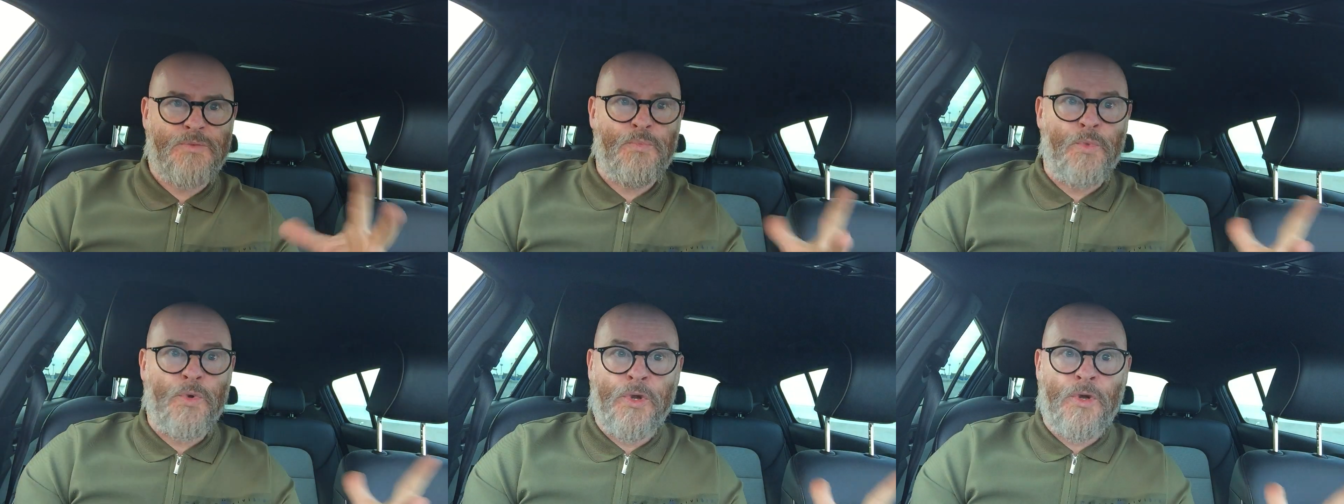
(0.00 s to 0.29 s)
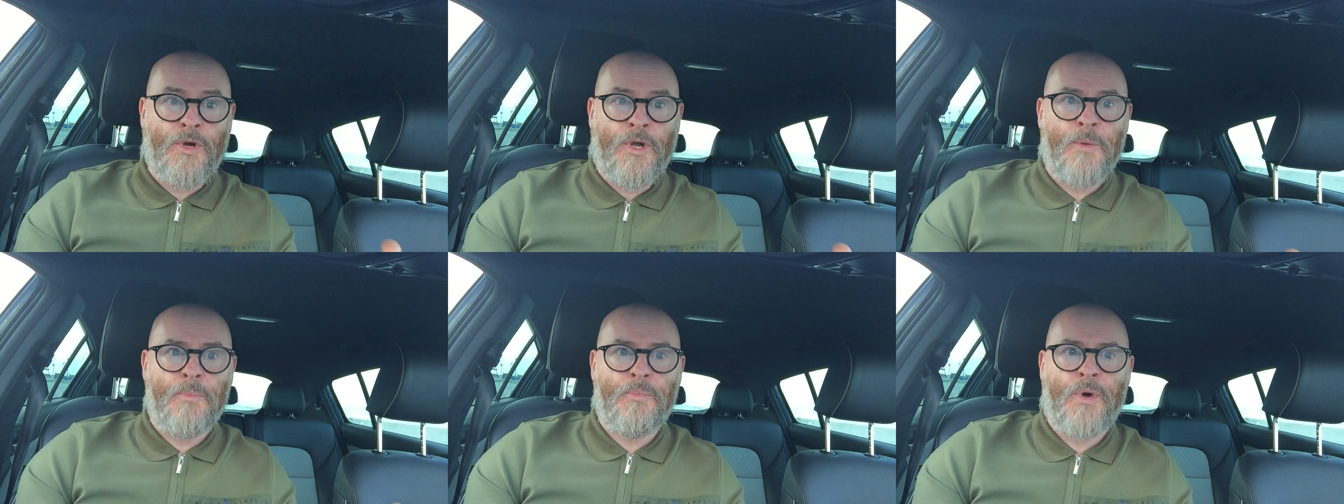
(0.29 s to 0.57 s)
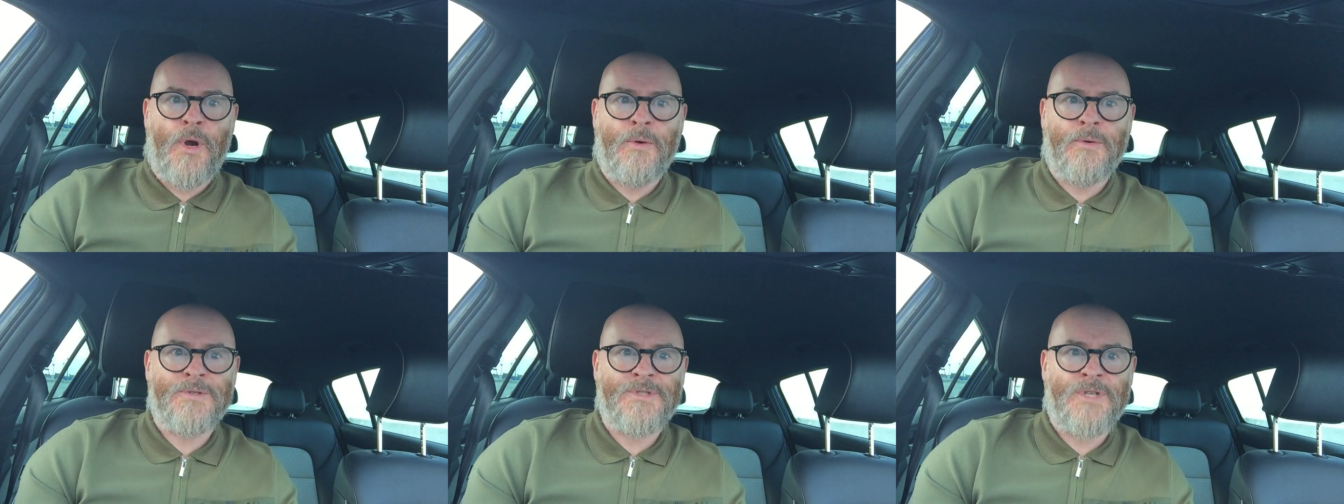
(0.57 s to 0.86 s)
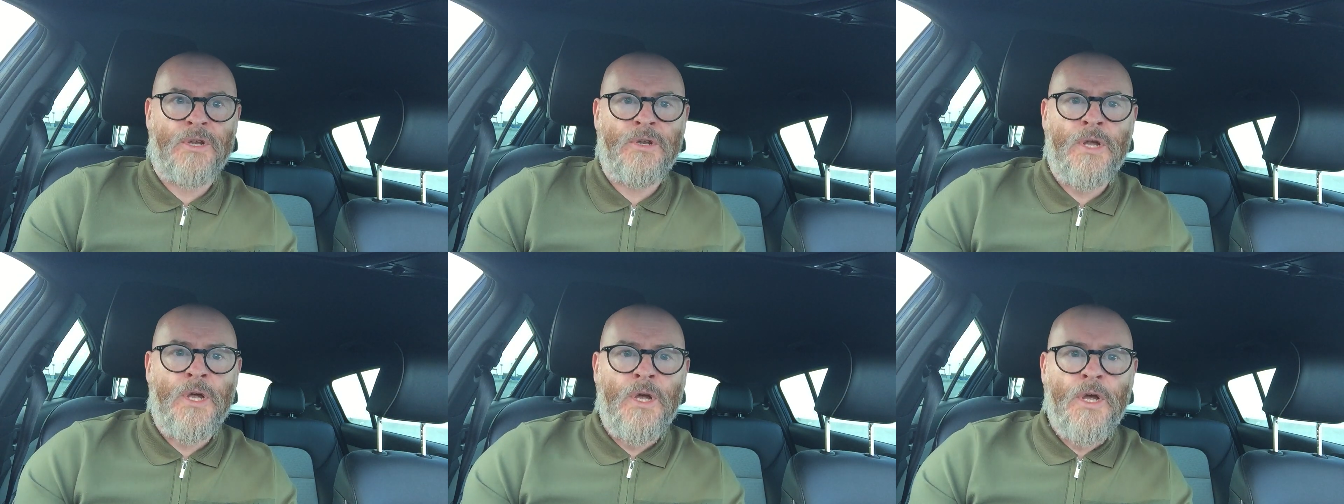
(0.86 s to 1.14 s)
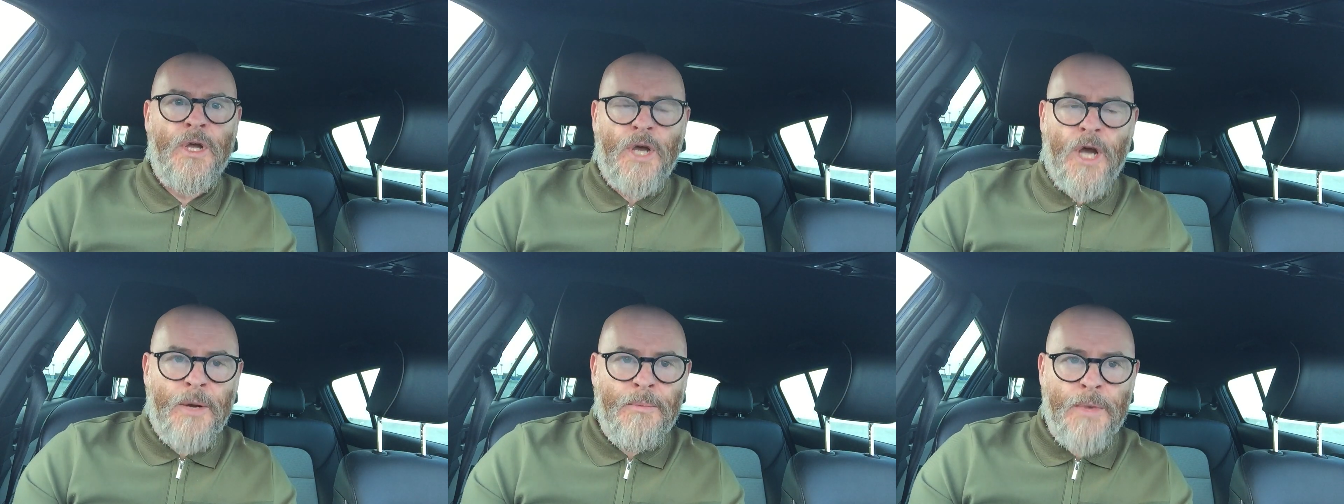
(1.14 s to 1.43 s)
we'll look at programs on
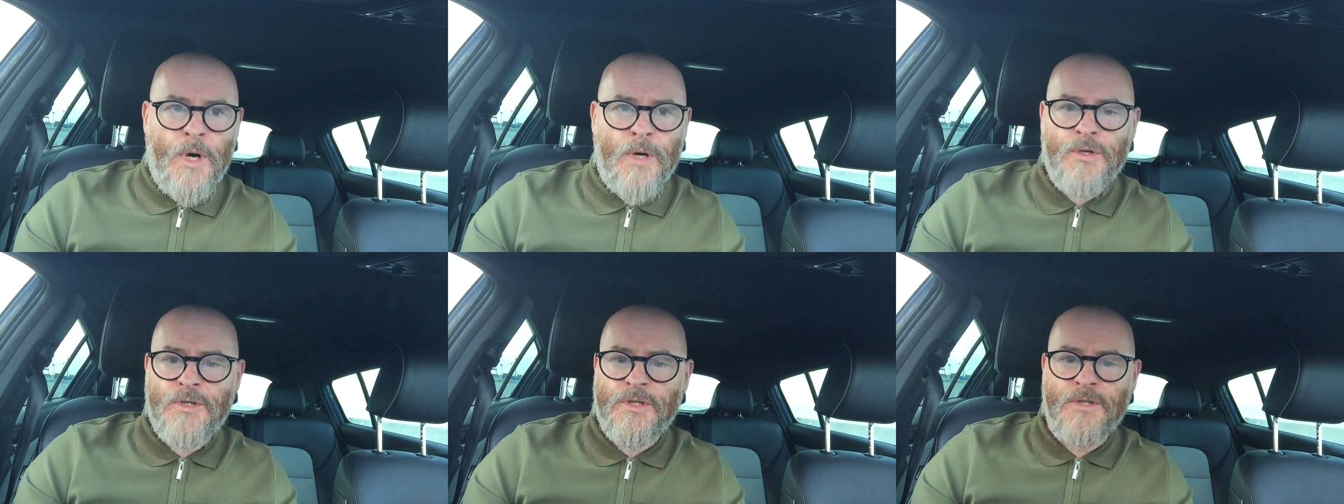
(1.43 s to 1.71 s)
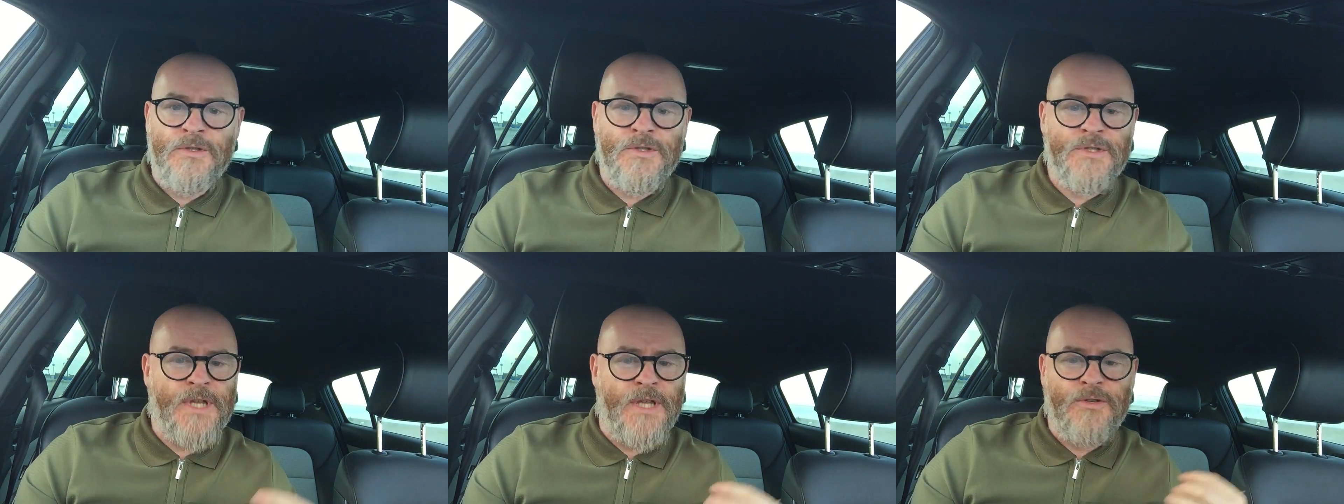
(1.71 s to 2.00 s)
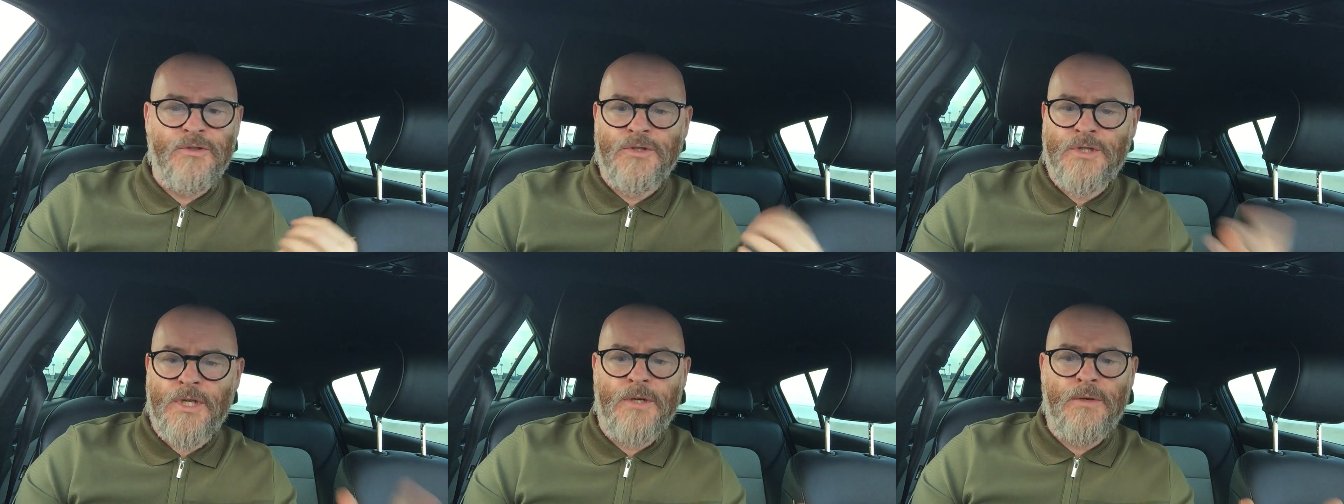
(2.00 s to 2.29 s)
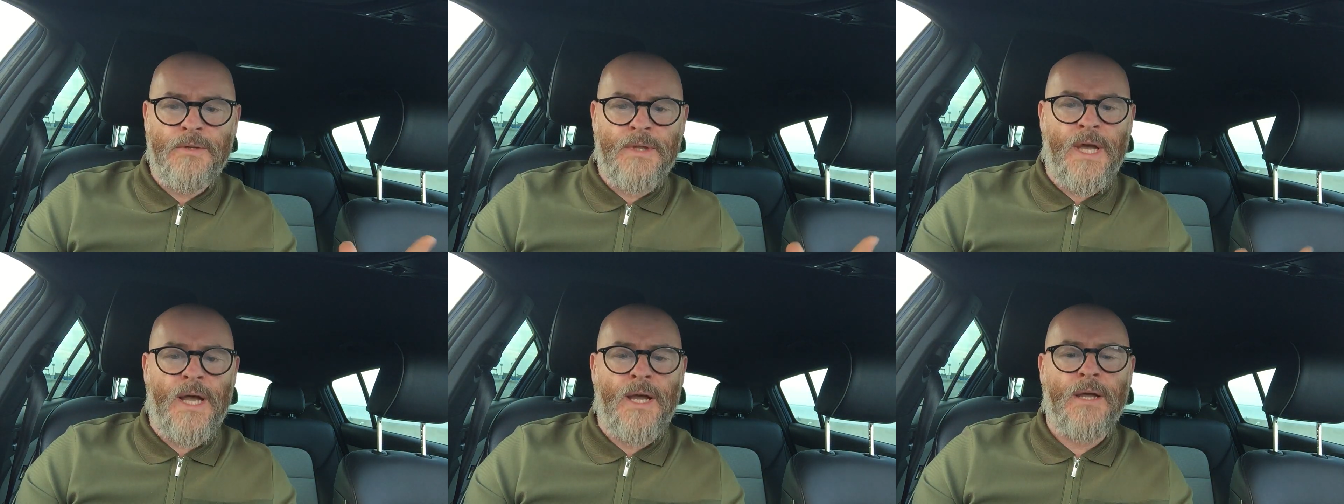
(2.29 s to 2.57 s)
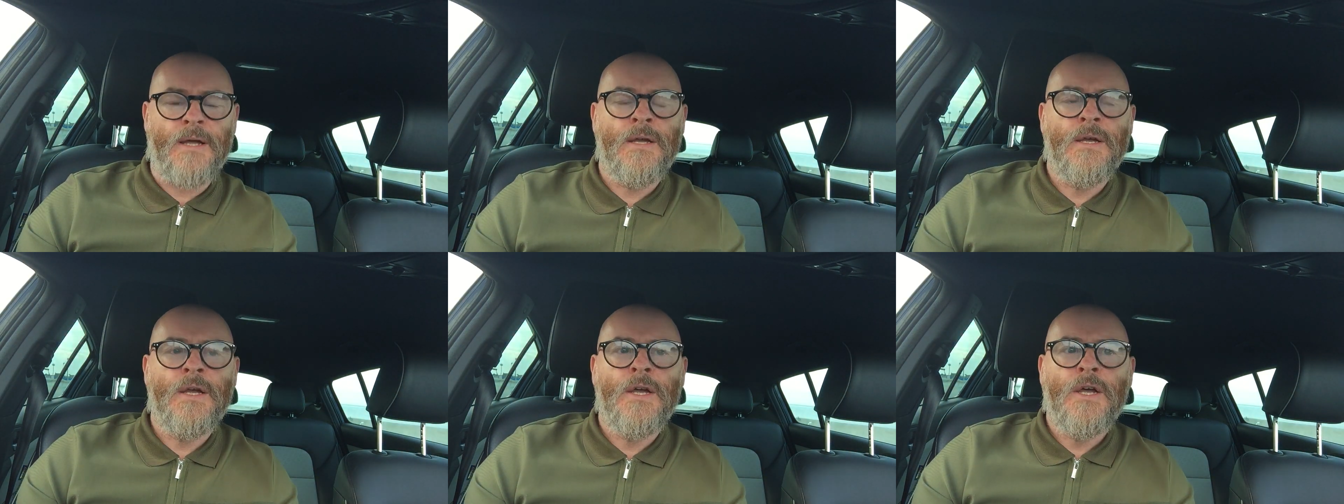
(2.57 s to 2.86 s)
emotions, then do
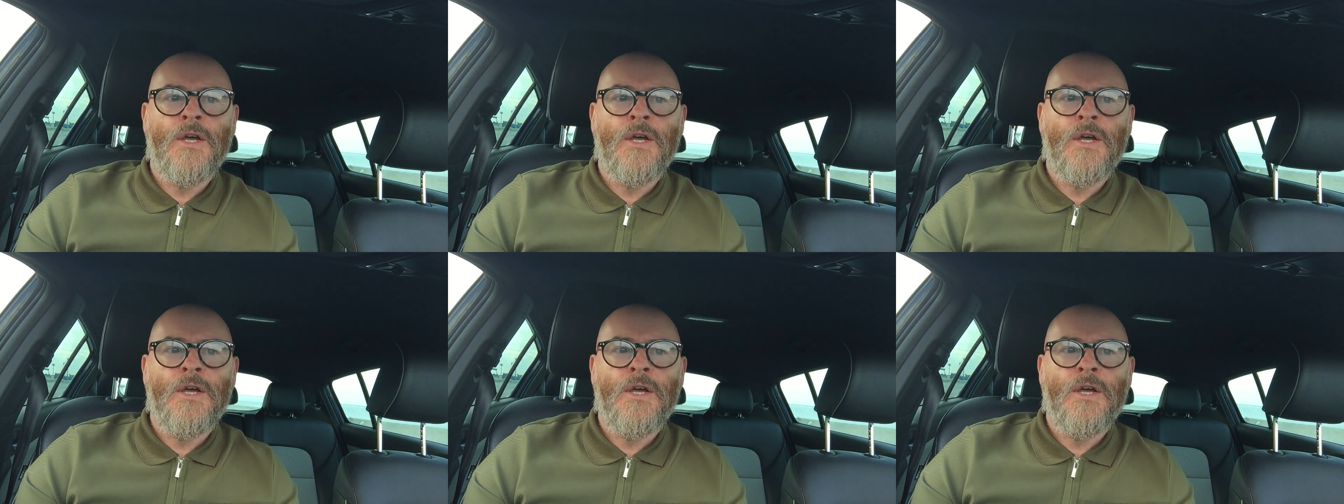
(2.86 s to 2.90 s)
that.